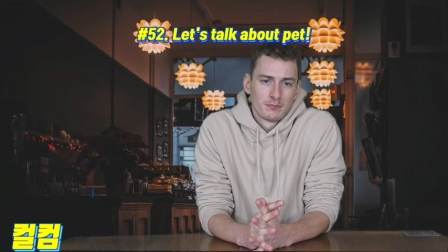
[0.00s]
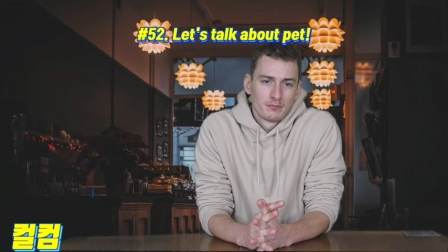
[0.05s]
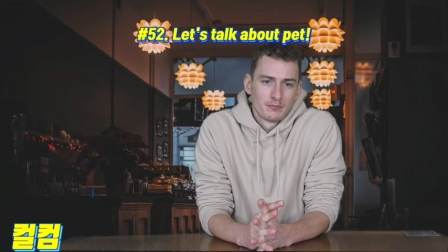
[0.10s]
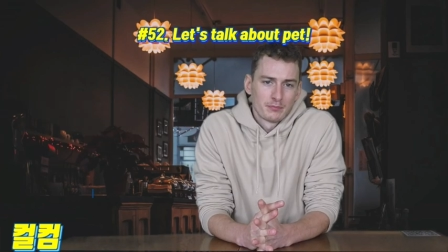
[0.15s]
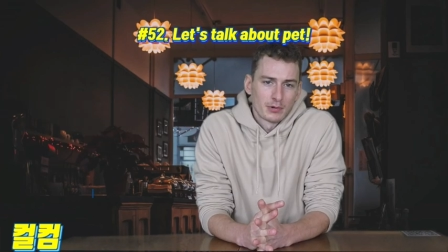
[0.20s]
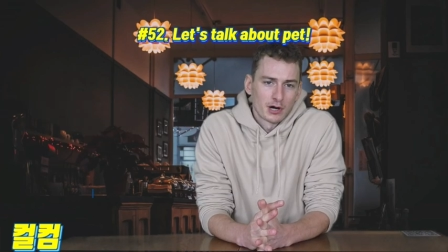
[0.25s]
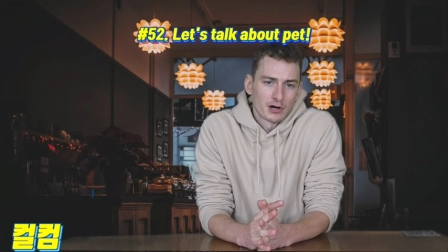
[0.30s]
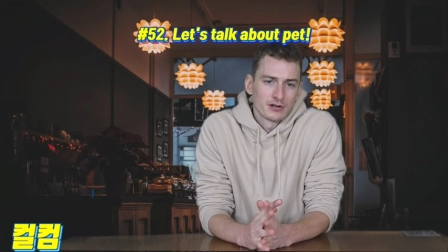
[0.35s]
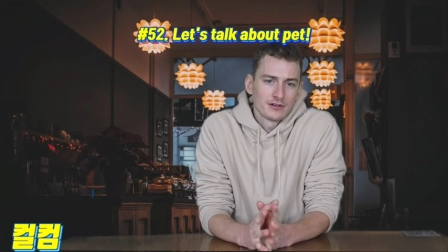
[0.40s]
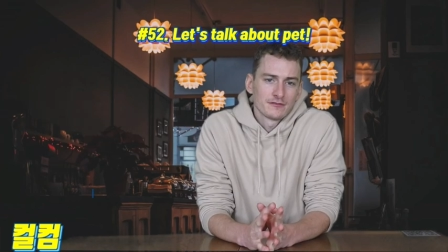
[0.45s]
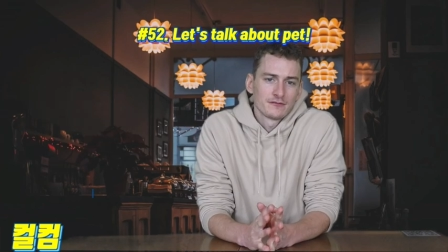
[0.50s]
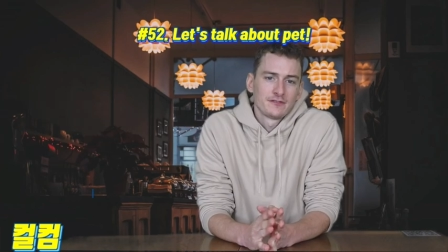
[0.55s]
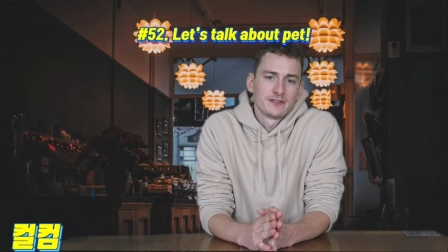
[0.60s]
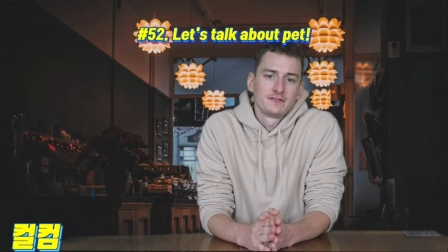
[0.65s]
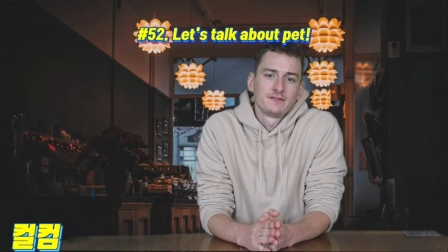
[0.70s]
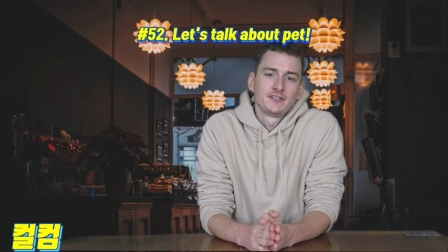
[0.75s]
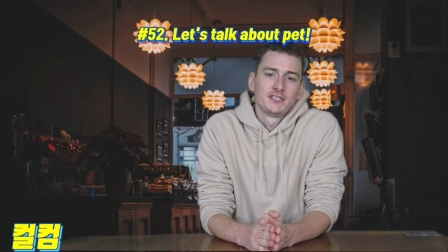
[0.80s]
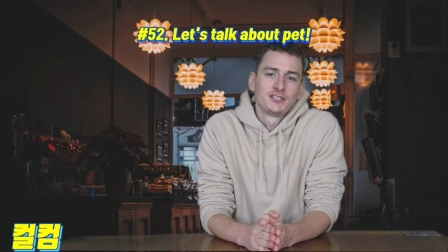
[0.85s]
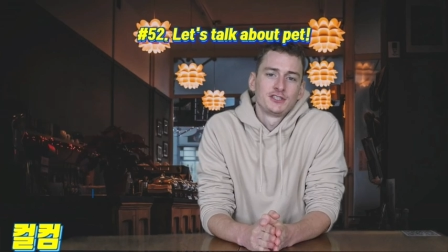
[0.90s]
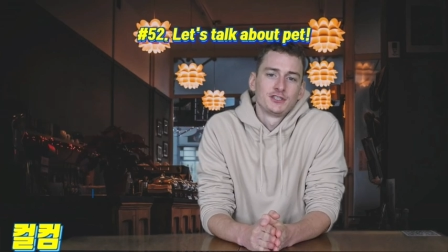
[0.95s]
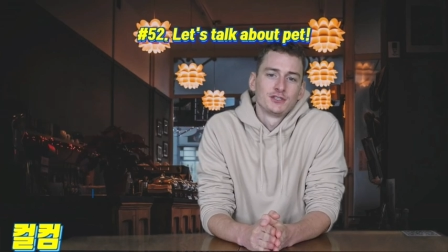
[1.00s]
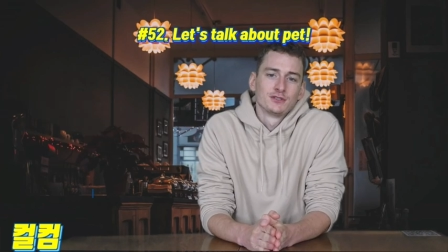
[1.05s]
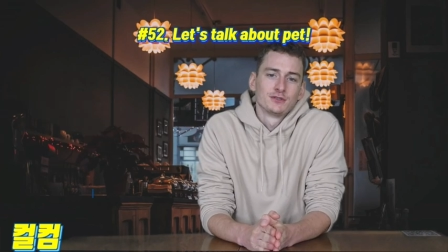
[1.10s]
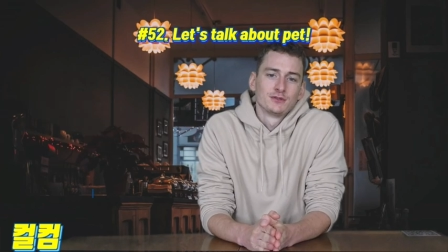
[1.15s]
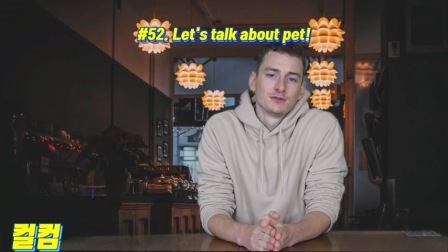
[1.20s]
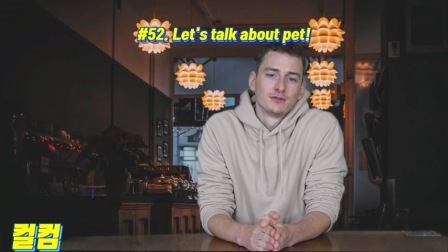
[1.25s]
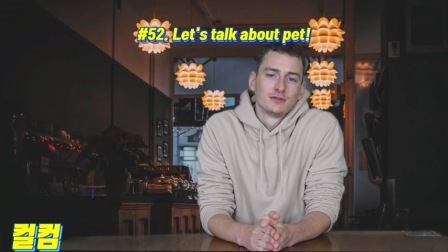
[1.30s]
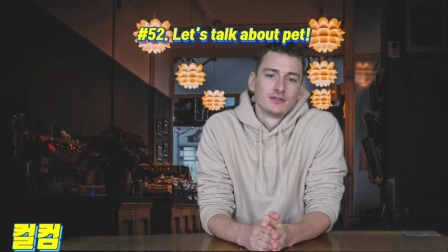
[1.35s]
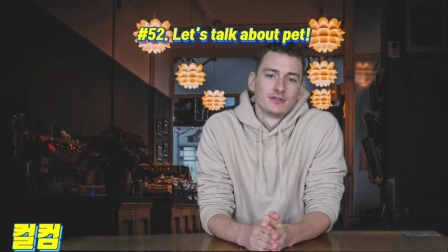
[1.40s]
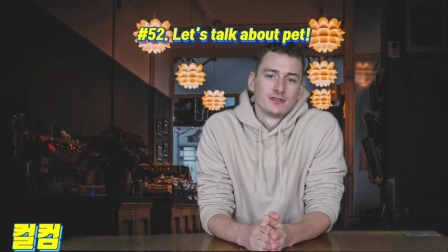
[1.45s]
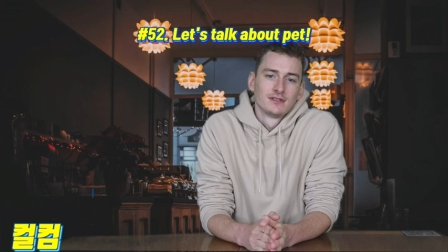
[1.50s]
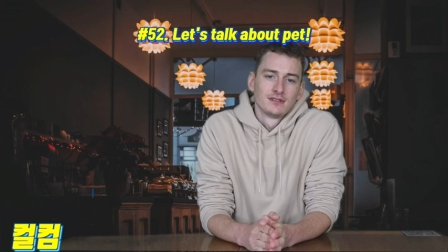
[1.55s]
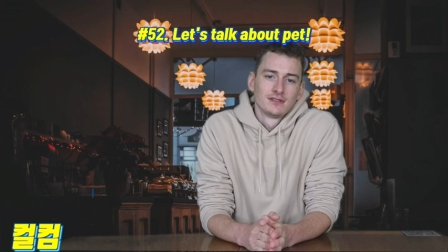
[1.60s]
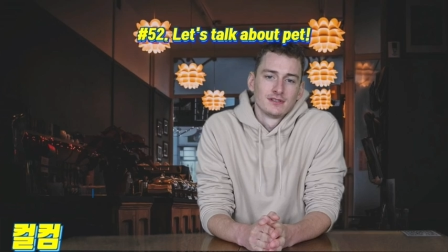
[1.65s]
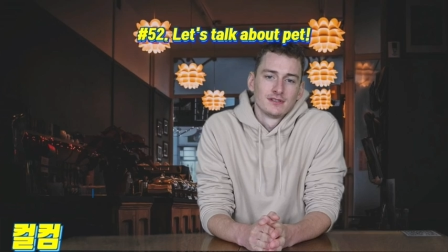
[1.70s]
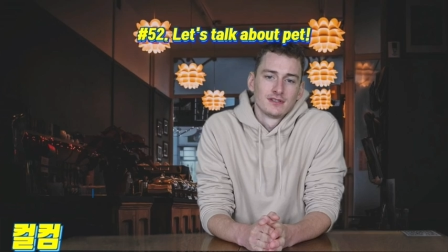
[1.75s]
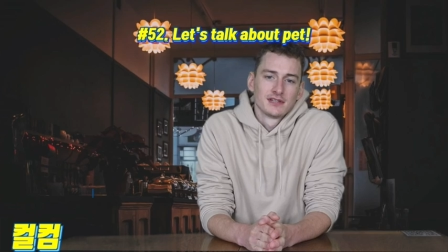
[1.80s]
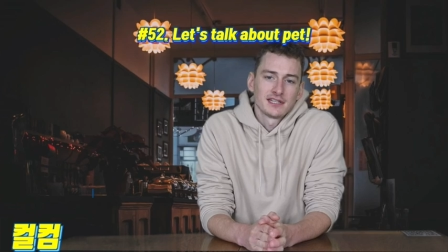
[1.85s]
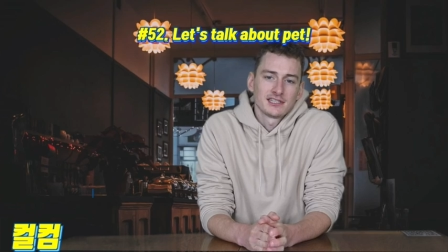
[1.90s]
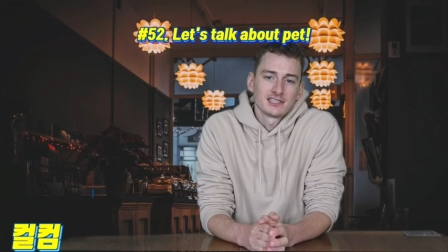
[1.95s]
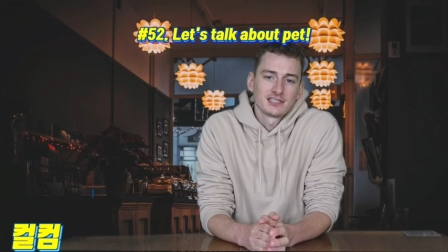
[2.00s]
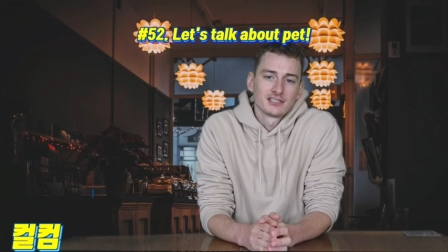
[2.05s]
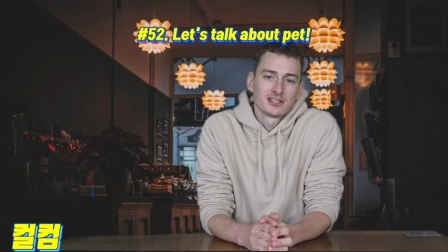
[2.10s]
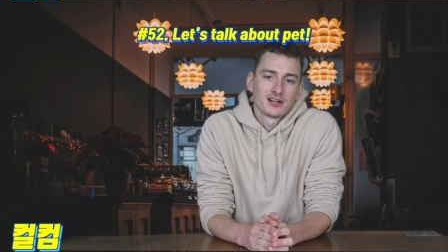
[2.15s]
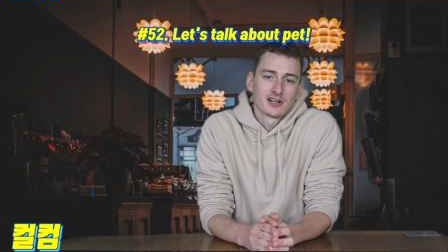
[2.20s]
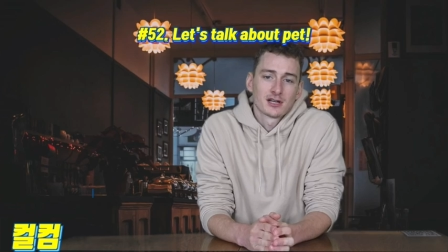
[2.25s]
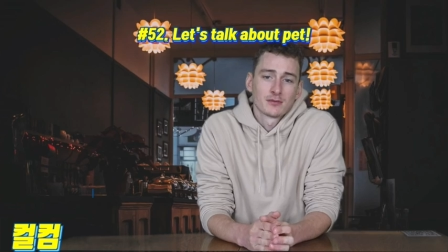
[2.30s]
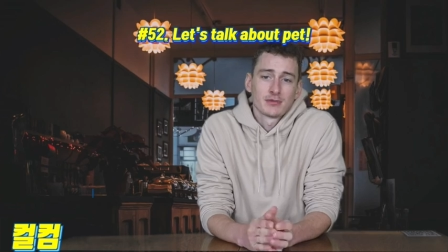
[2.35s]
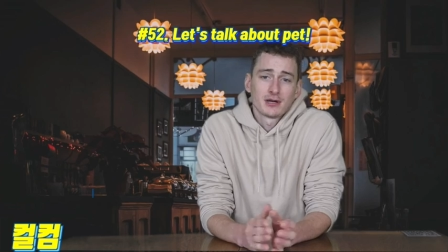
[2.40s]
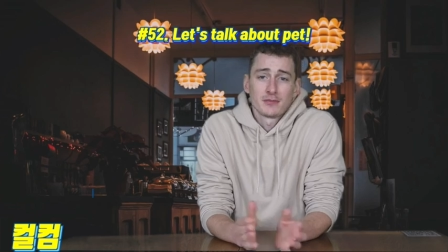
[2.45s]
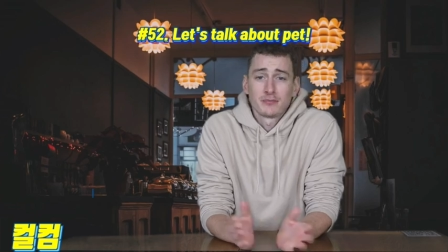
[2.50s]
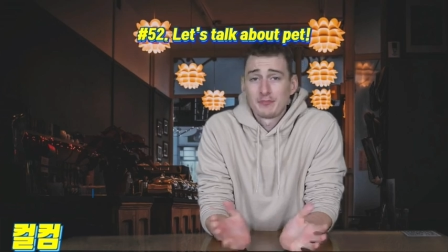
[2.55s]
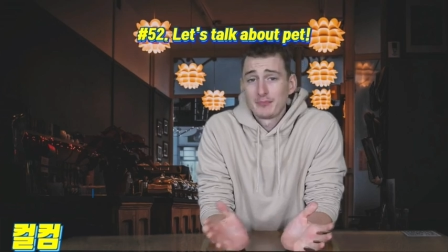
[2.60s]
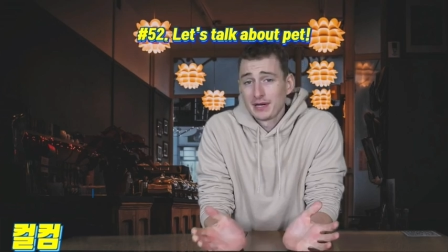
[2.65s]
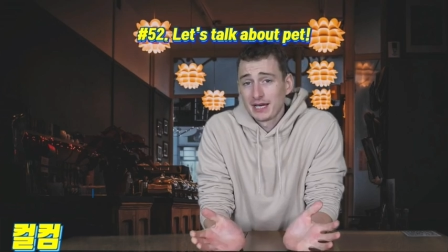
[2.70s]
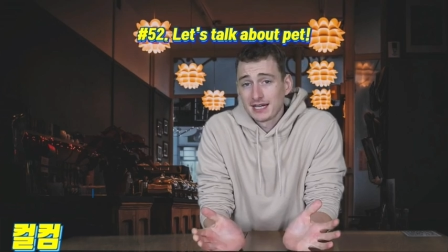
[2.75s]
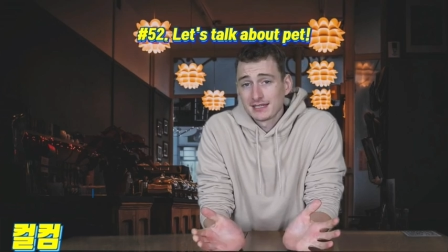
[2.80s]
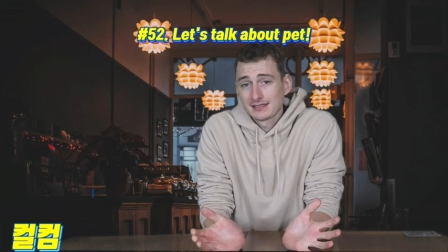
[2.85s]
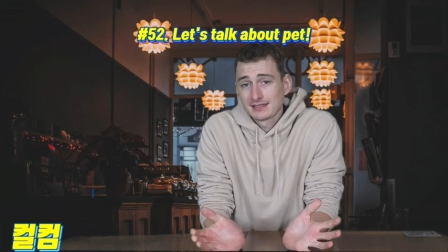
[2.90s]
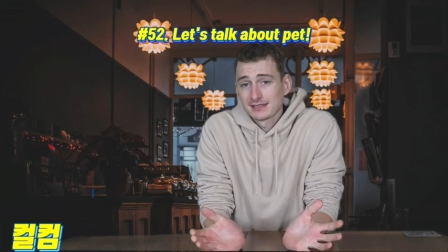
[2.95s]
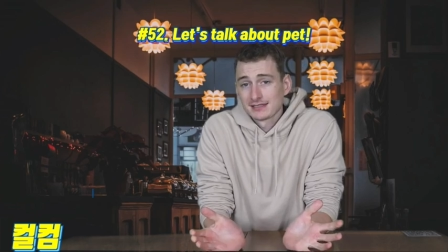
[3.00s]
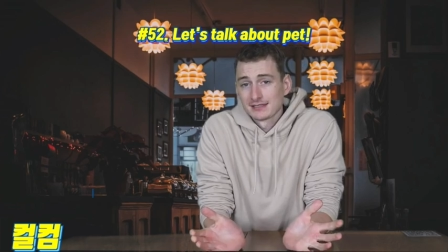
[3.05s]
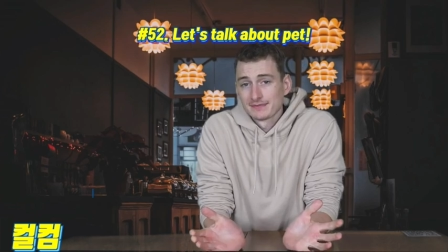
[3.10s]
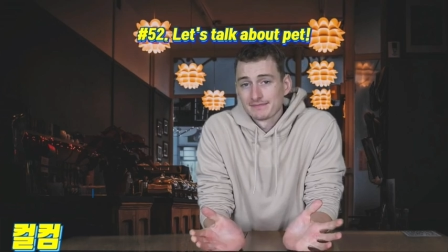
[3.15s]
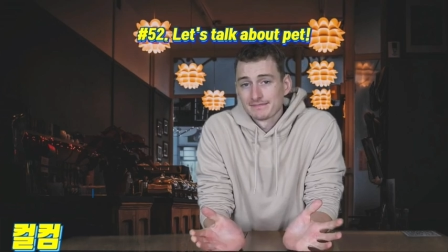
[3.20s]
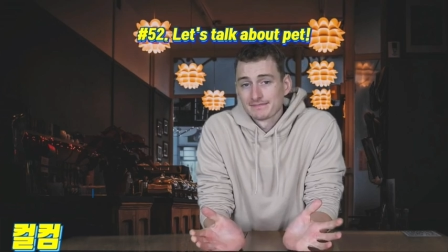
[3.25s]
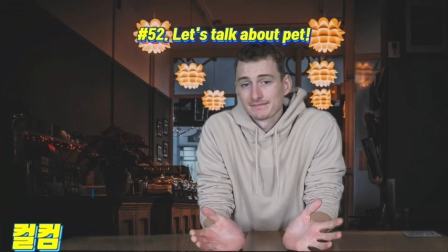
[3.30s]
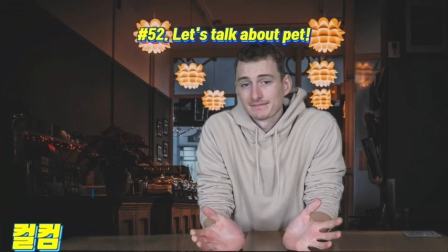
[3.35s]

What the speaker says: Part 52. Let's talk about pets.